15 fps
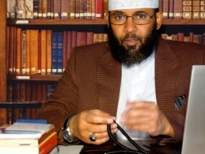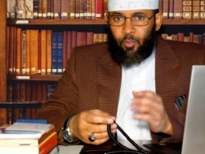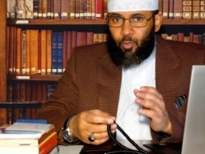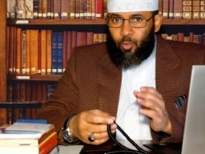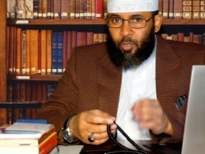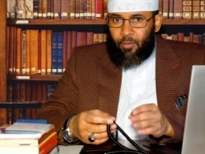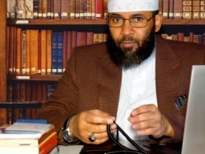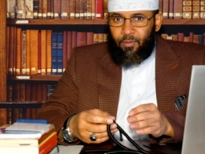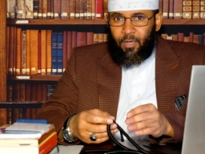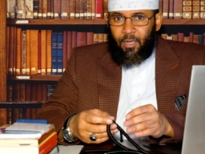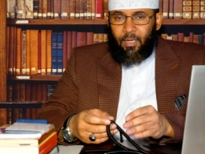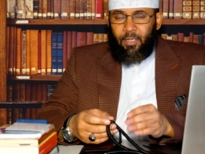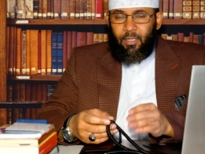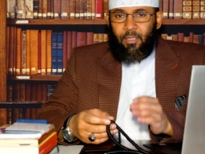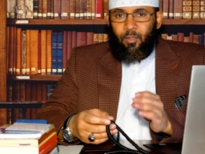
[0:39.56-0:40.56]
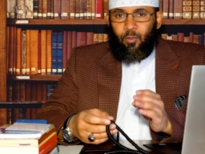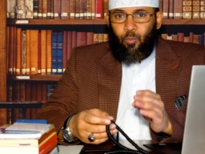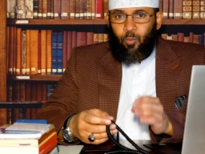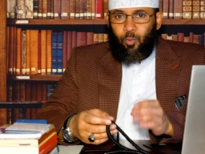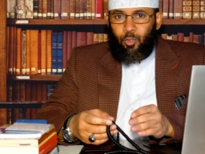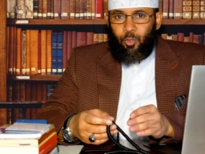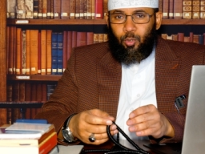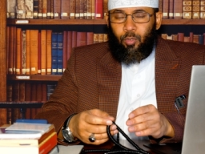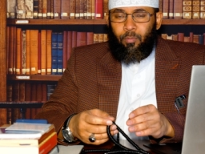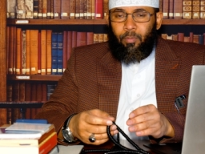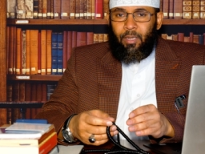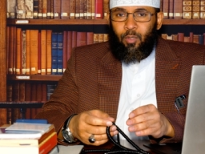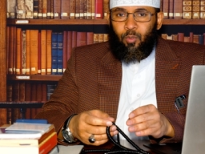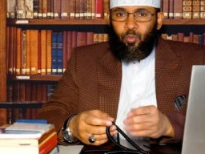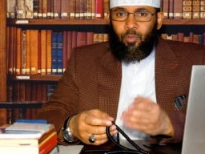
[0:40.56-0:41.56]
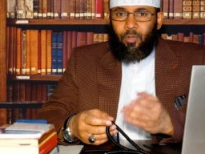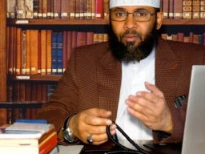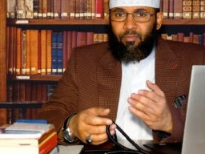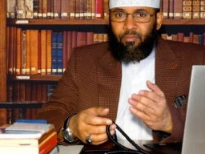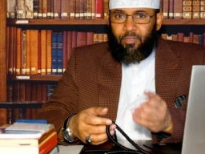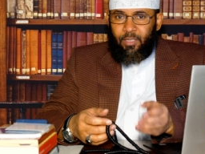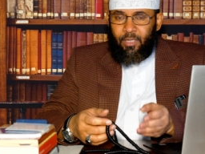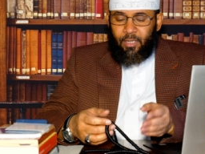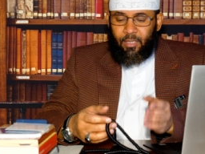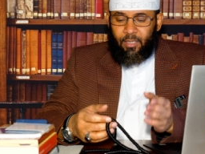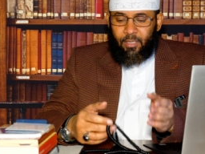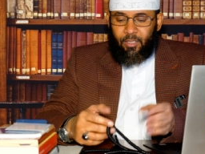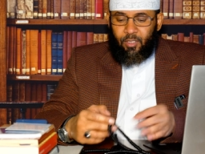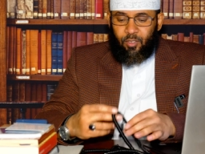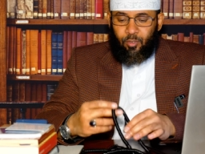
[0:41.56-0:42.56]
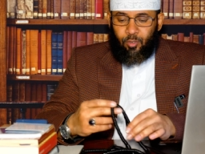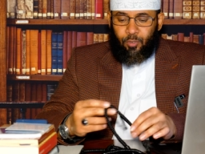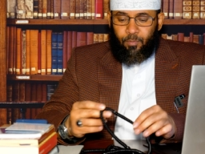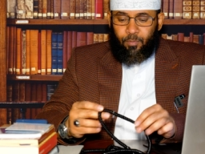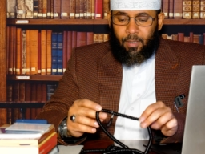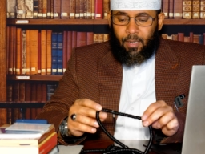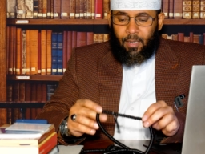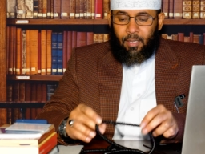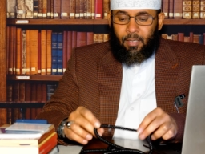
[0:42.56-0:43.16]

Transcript: took a flight, was told by his wife, take this tosbah,